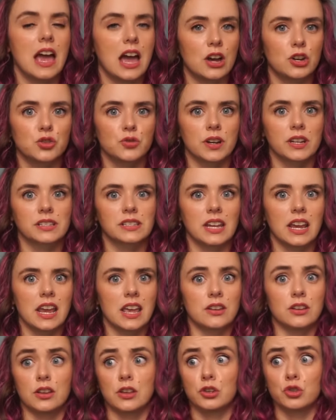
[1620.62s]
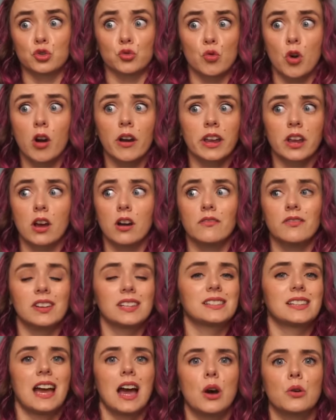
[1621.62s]
address and a drawing of
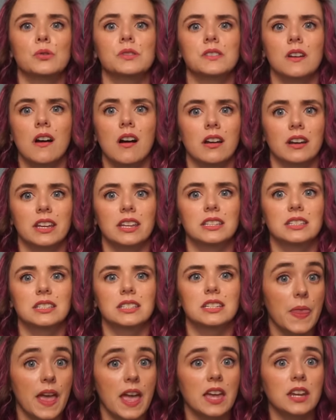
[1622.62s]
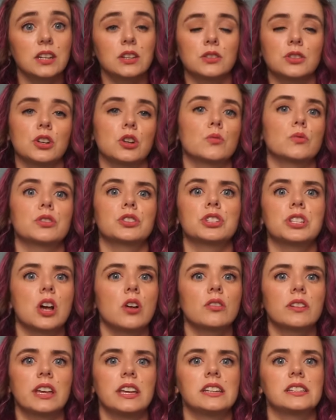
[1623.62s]
his house on it. Then there were
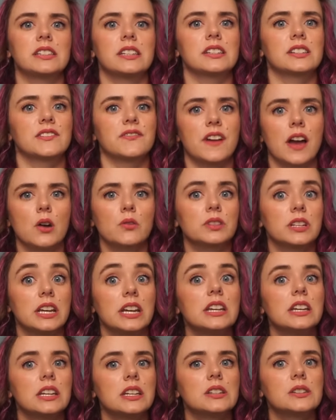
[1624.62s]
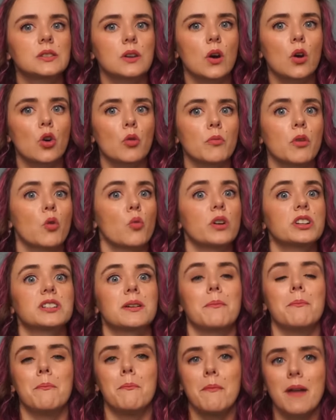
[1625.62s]
shell casings found in his home, which
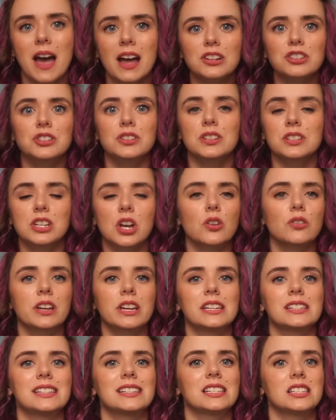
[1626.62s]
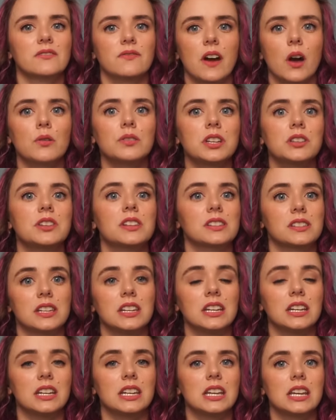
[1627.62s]
matched the shell casings found at the
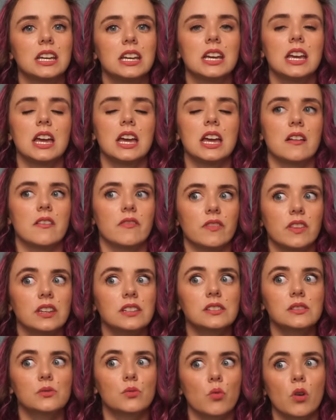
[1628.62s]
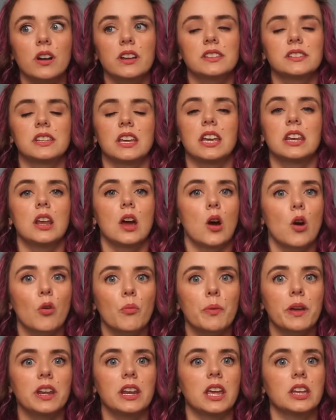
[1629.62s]
scene. This was an
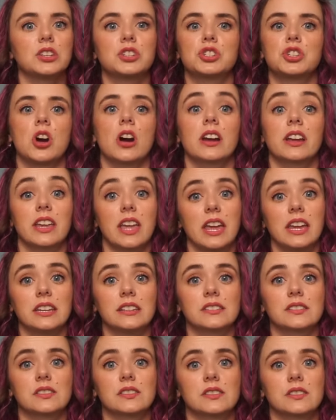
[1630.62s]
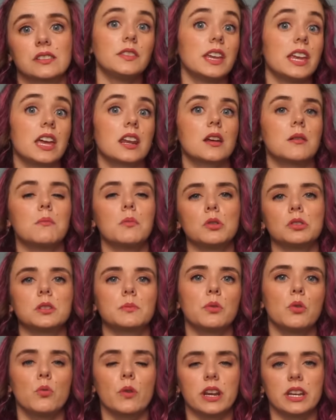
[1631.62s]
open and shut case. They had
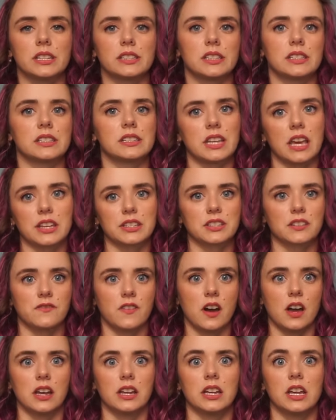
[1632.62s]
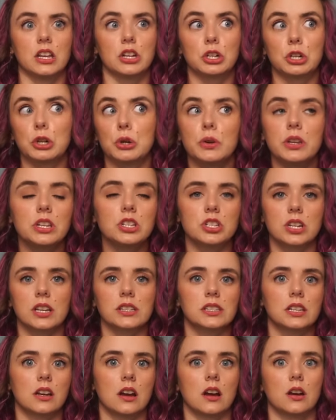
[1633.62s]
multiple witnesses testify, including
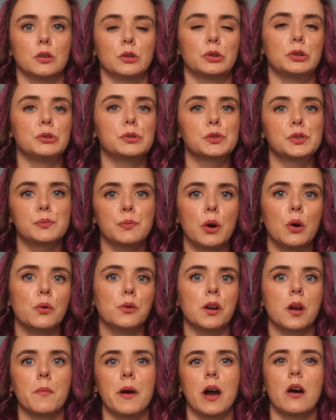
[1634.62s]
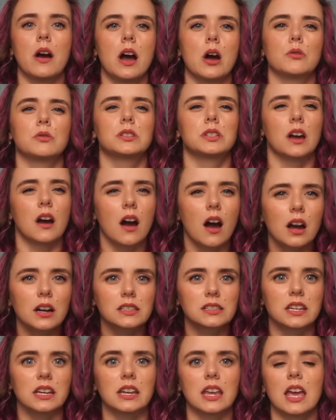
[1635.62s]
Jessica, who spoke about how
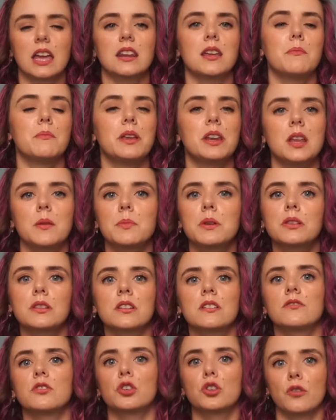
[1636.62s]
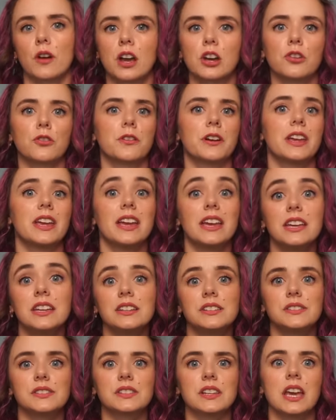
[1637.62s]
toxic and manipulative Gregory
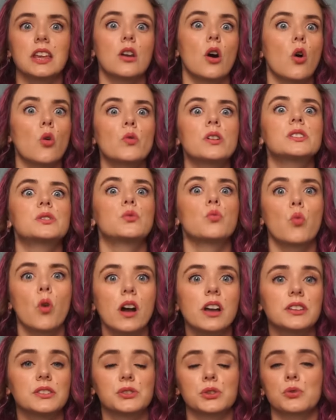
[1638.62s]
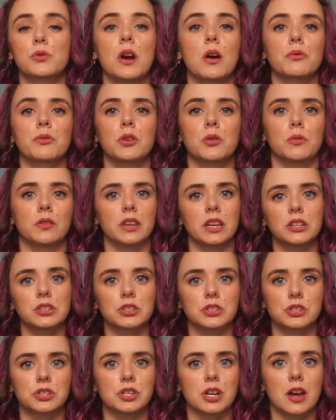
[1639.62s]
is and always was throughout their
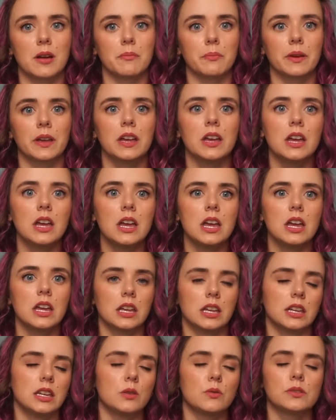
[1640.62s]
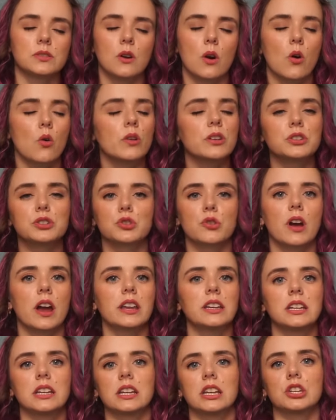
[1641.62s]
relationship. He was always
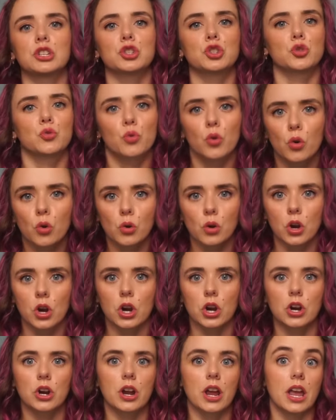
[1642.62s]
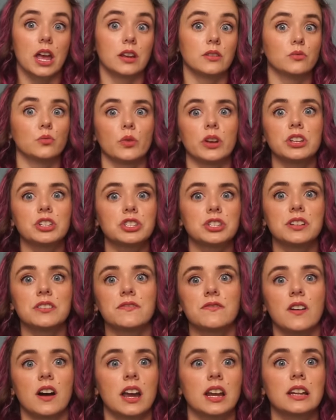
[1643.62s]
trying to control her, and when she
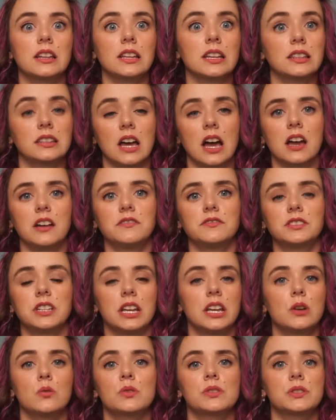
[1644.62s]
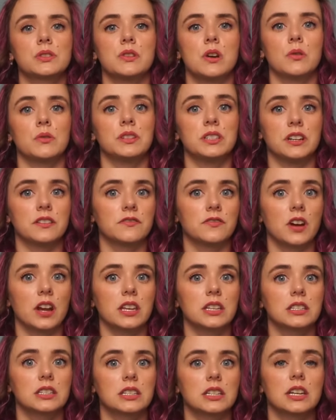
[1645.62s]
finally left, it was no
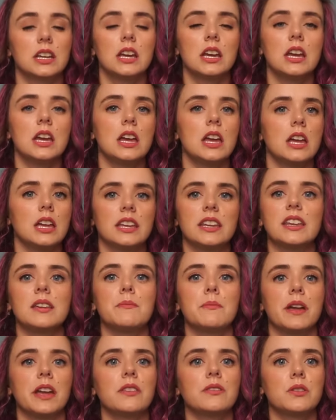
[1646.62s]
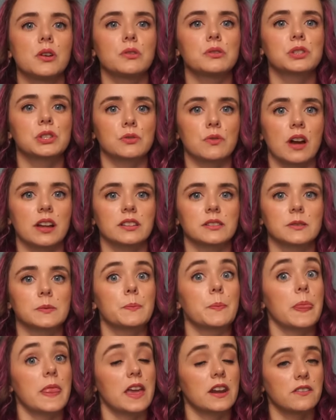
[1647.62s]
different. He made those threats,
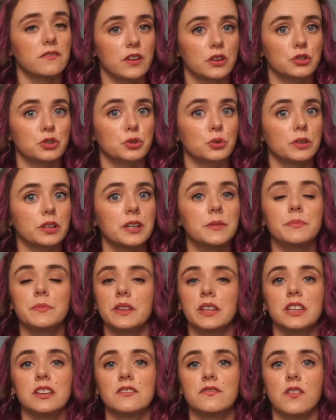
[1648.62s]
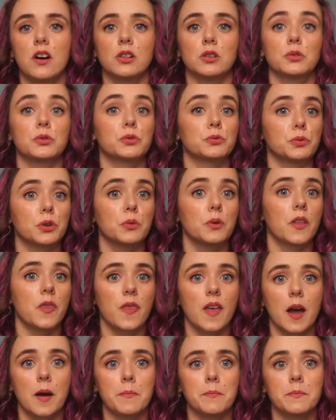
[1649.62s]
and eventually, he followed through with
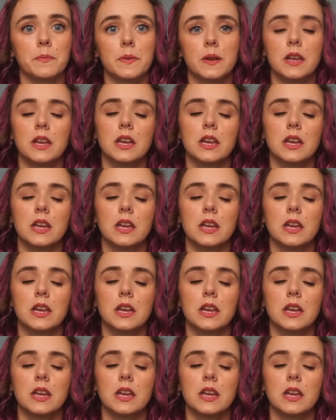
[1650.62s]
them.